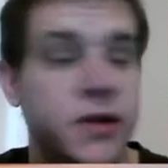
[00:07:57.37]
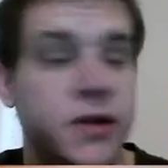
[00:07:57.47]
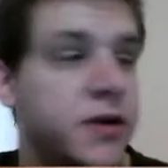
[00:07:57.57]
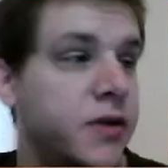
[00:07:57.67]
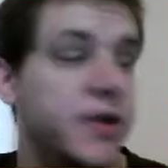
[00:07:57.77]

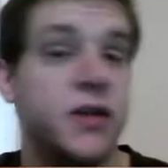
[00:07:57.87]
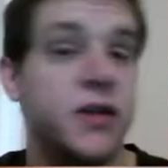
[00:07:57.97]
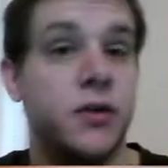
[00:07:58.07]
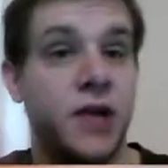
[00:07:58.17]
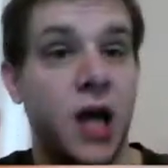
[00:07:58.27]
So this is
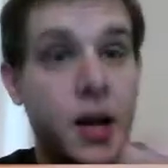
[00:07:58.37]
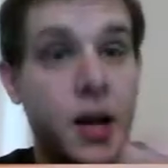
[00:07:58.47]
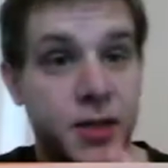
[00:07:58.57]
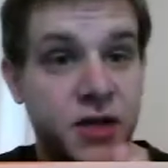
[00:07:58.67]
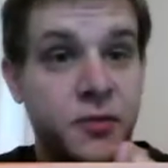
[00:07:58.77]
sort of the
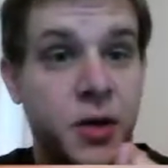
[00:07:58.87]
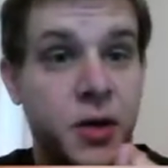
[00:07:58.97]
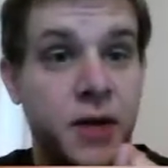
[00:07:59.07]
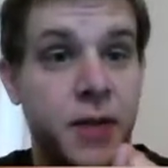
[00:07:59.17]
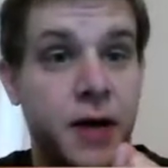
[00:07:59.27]
opposite of
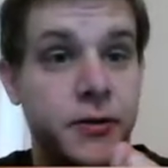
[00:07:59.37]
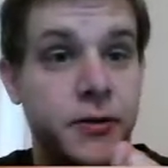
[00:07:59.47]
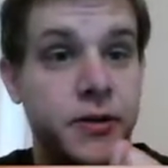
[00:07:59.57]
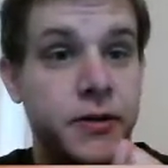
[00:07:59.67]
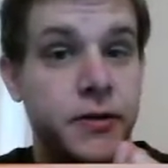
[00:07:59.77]
prime
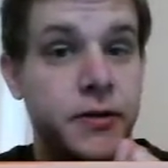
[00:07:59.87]
powers.